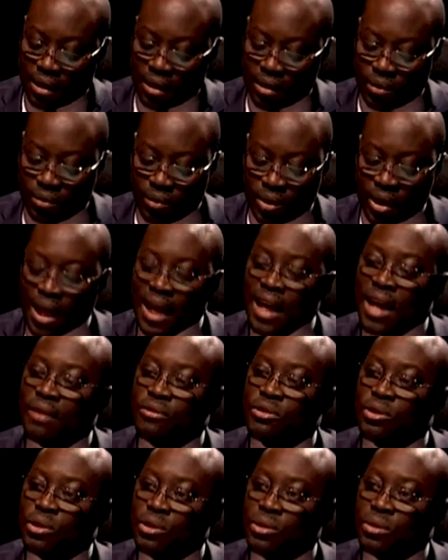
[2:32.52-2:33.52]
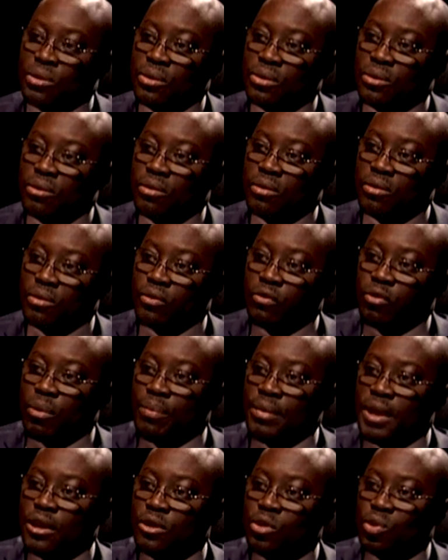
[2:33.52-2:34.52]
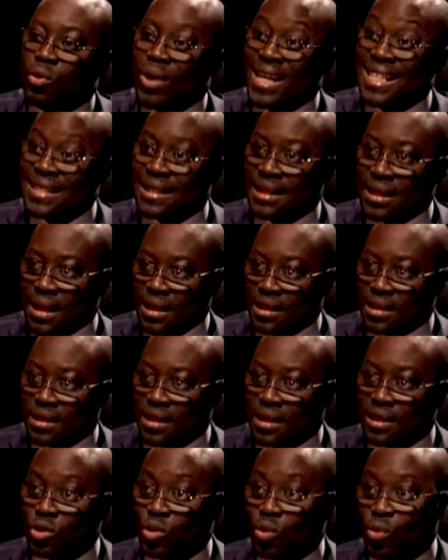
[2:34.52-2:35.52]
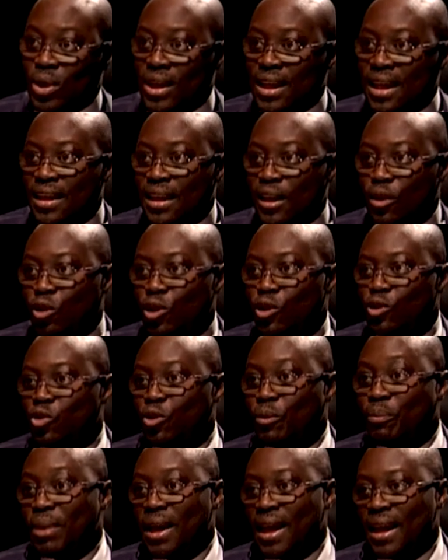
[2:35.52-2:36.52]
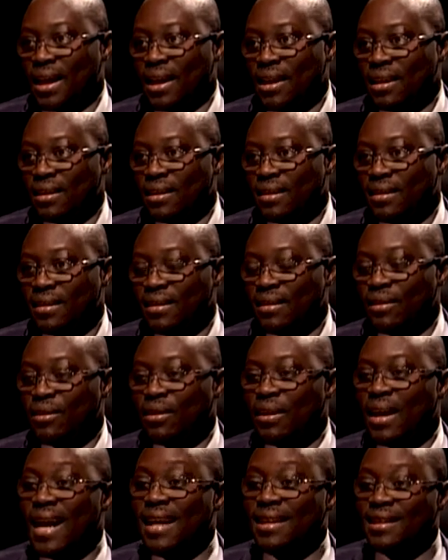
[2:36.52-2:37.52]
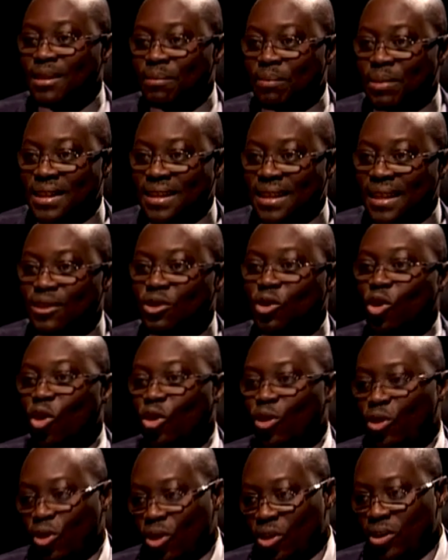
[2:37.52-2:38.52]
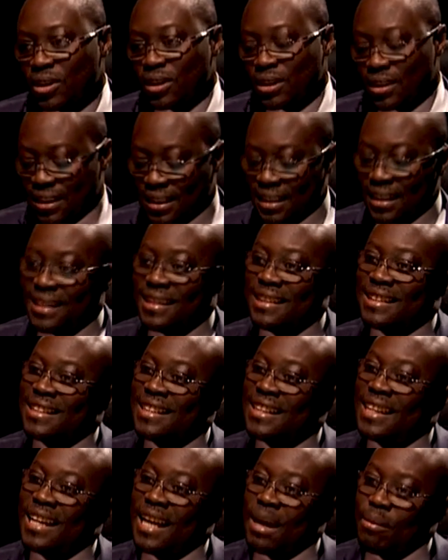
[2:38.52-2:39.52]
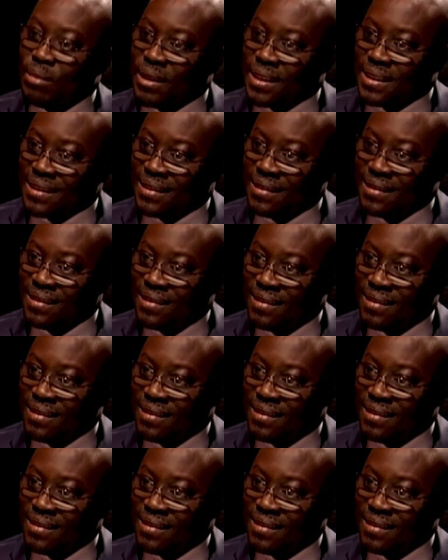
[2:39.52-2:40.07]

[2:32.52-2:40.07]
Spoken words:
what I have to do for me to assess as to whether they are going to pay 80% or not is in the numbers.